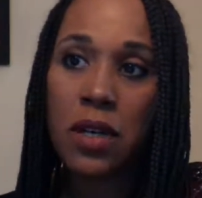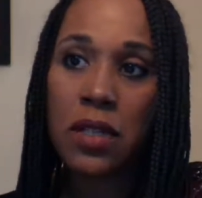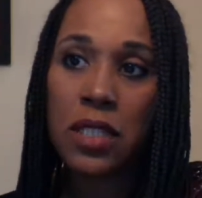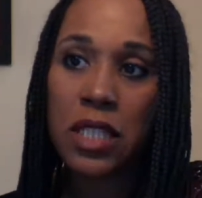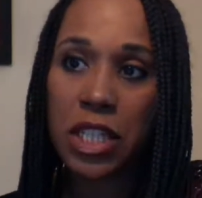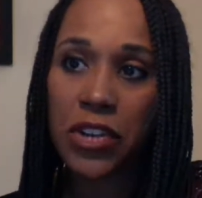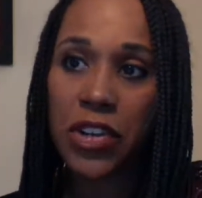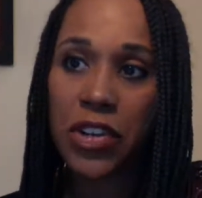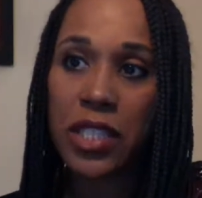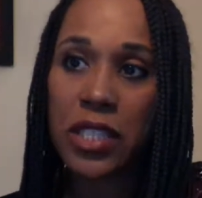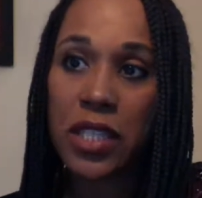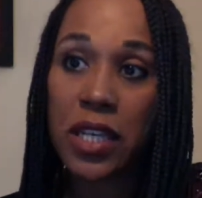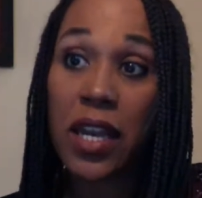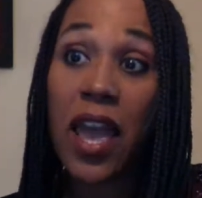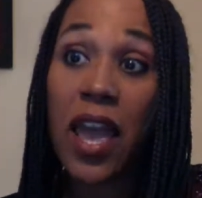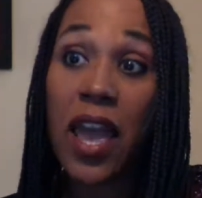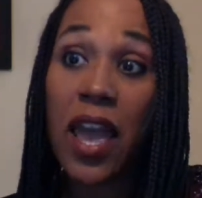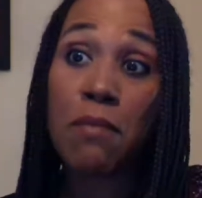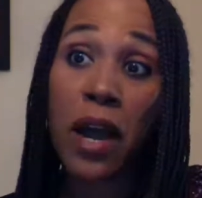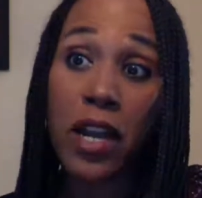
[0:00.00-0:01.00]

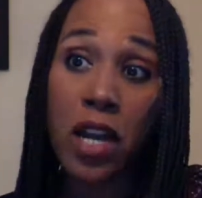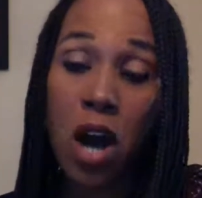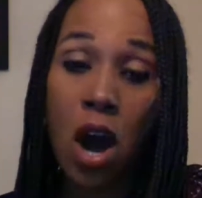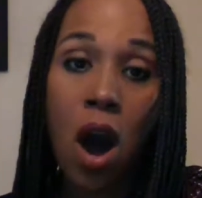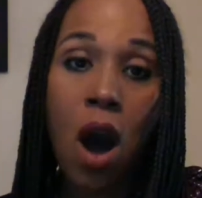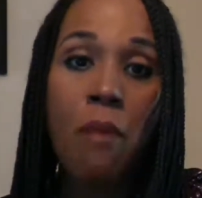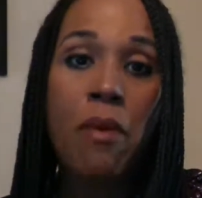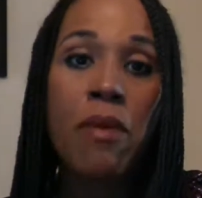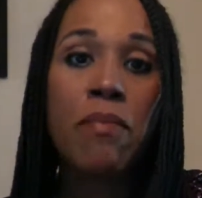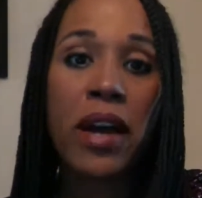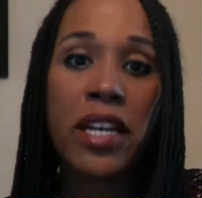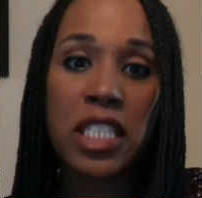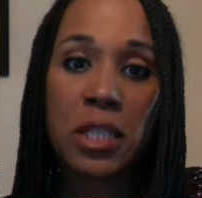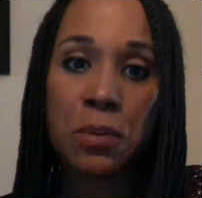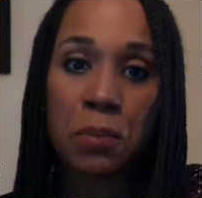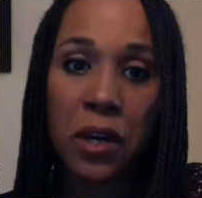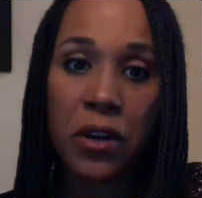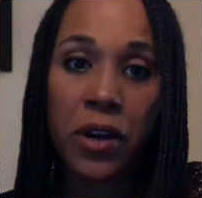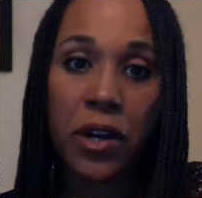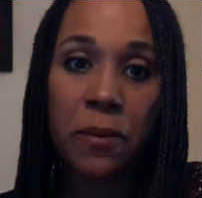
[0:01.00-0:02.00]
seriously, and my calm and my
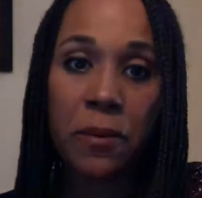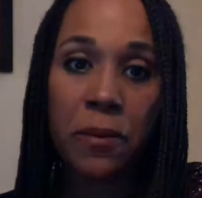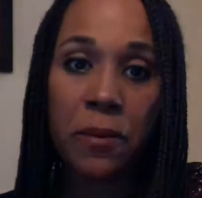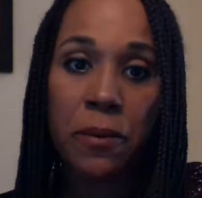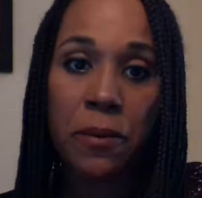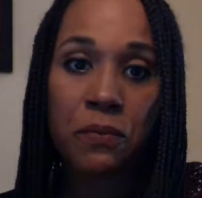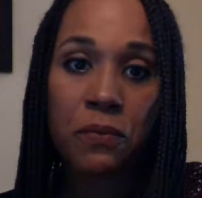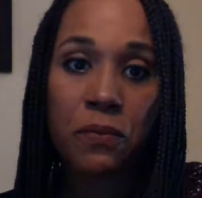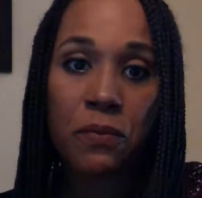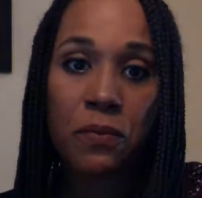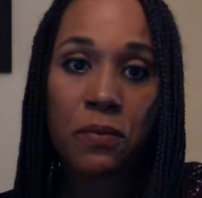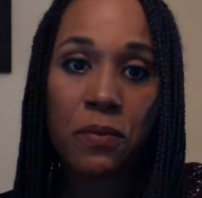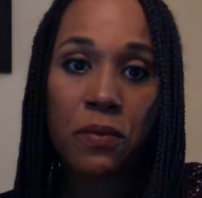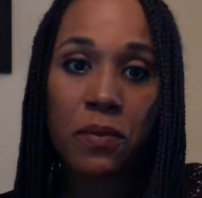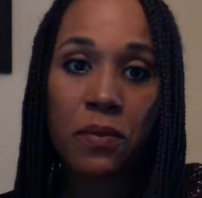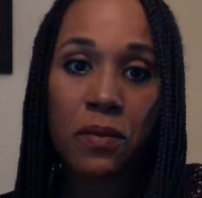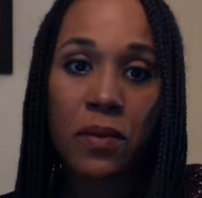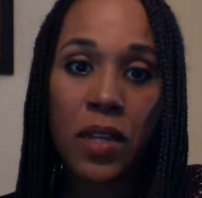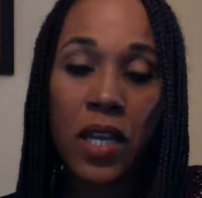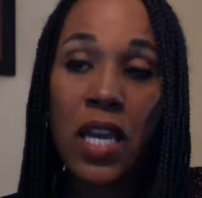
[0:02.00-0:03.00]
spirit.
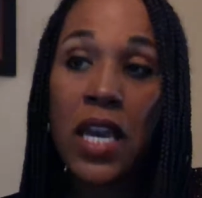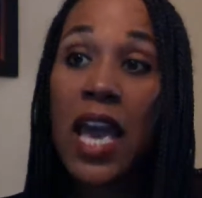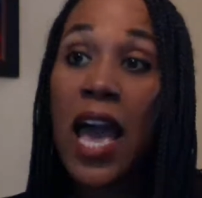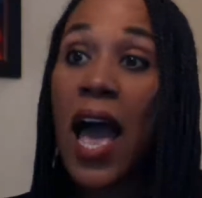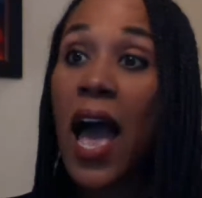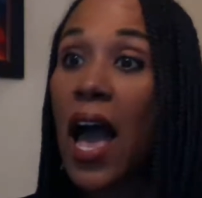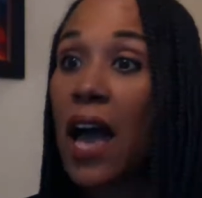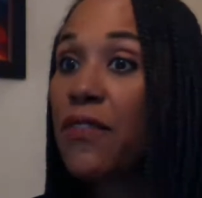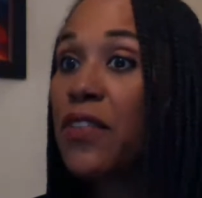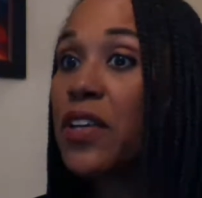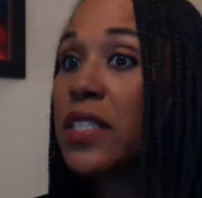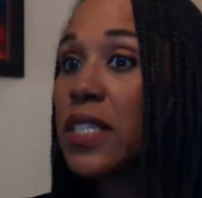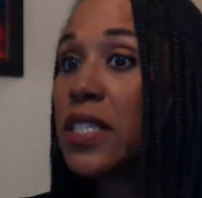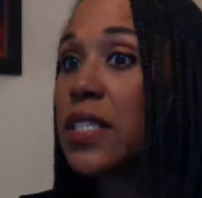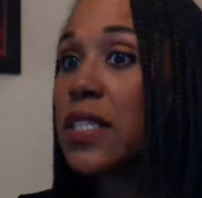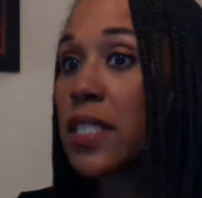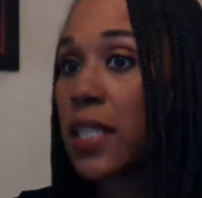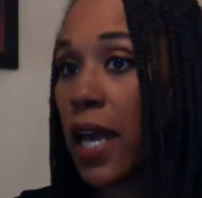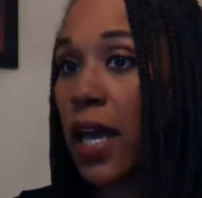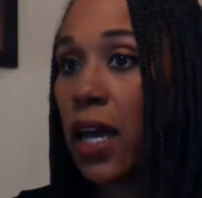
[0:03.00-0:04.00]
Having
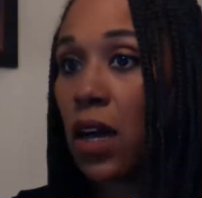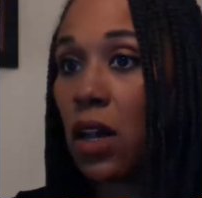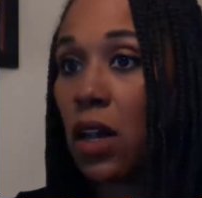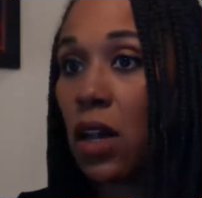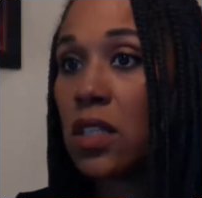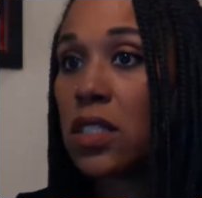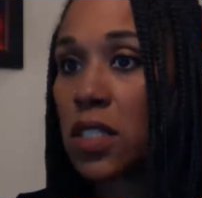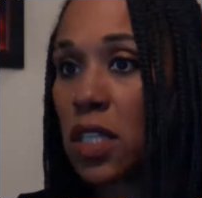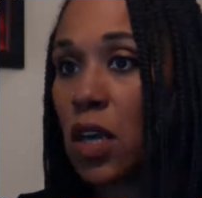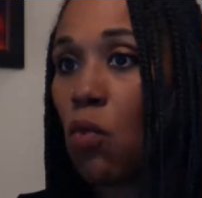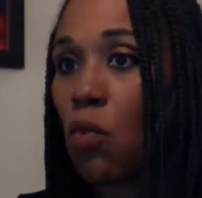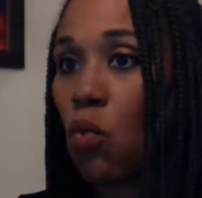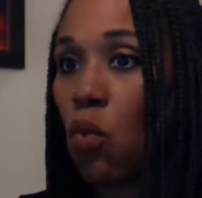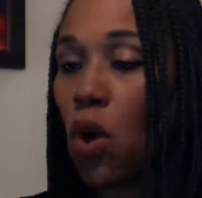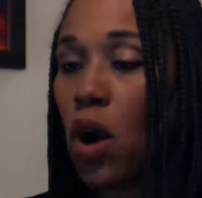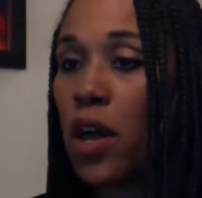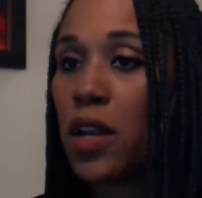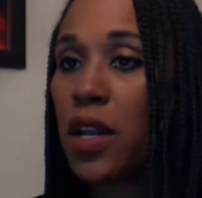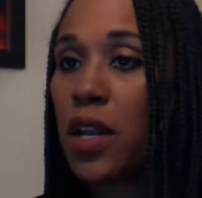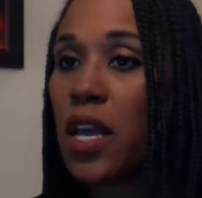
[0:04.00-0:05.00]
to tell
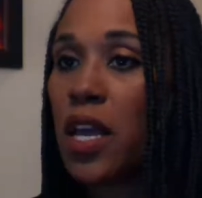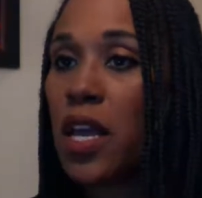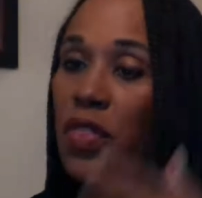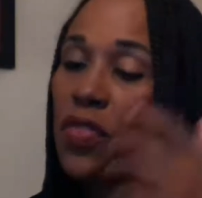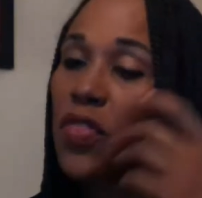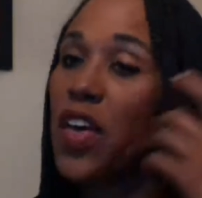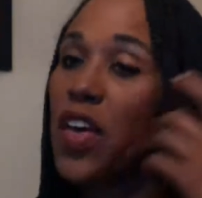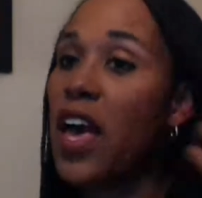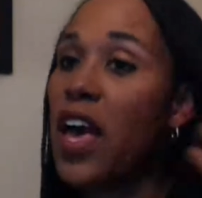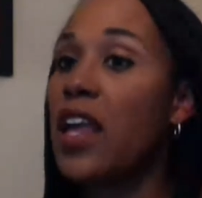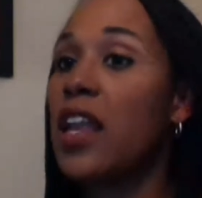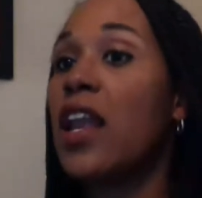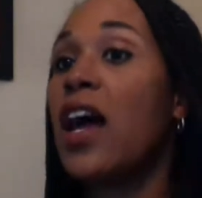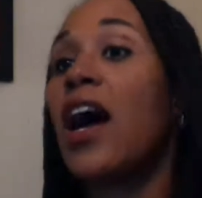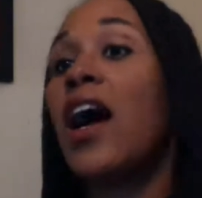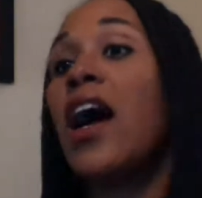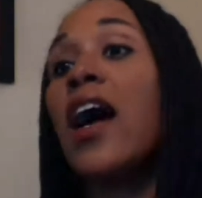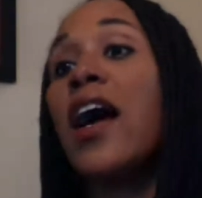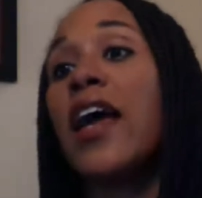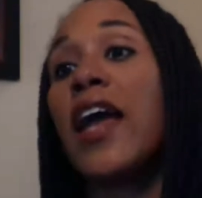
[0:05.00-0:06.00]
someone that
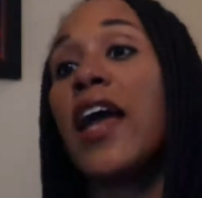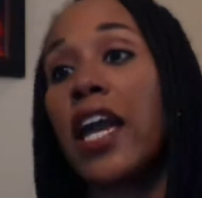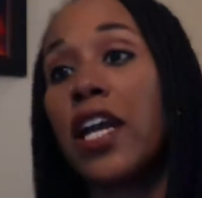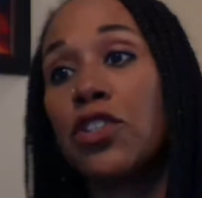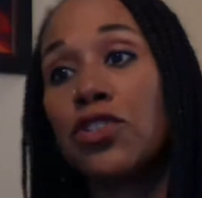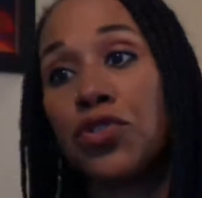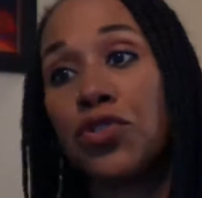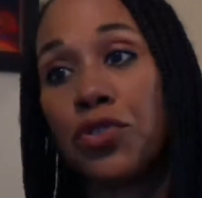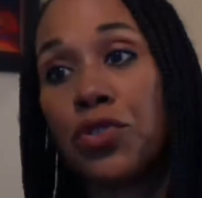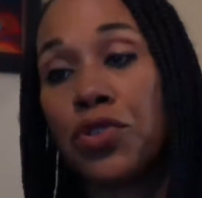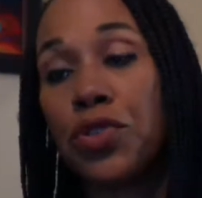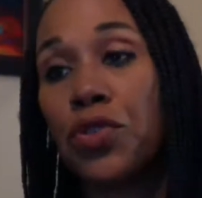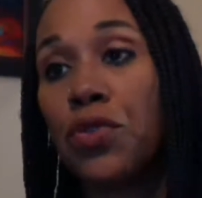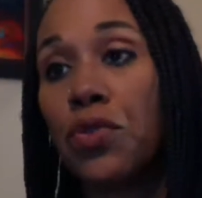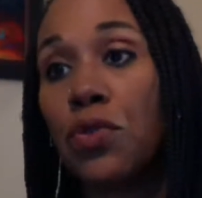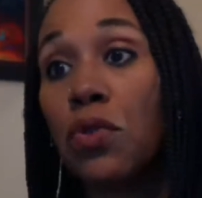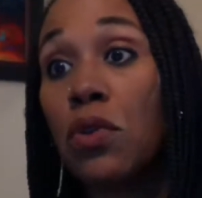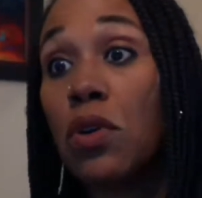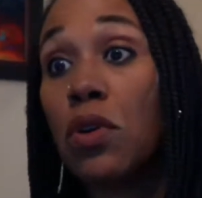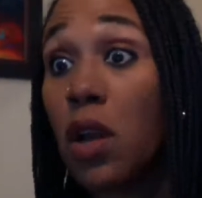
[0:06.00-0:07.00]
I answer
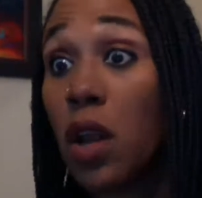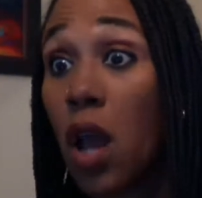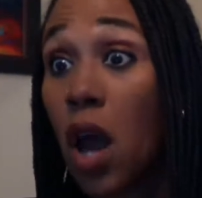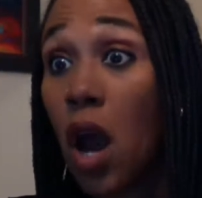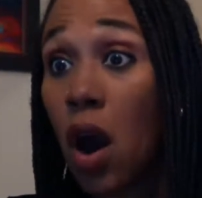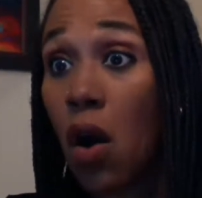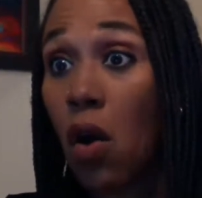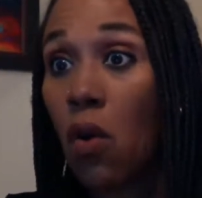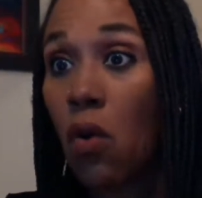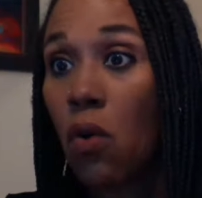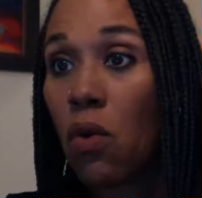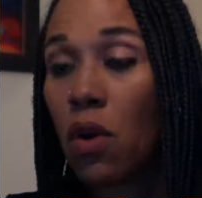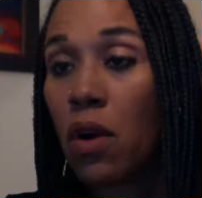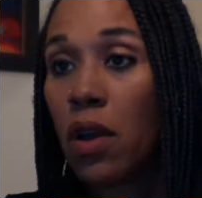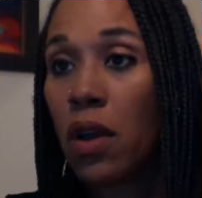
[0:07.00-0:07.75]
to no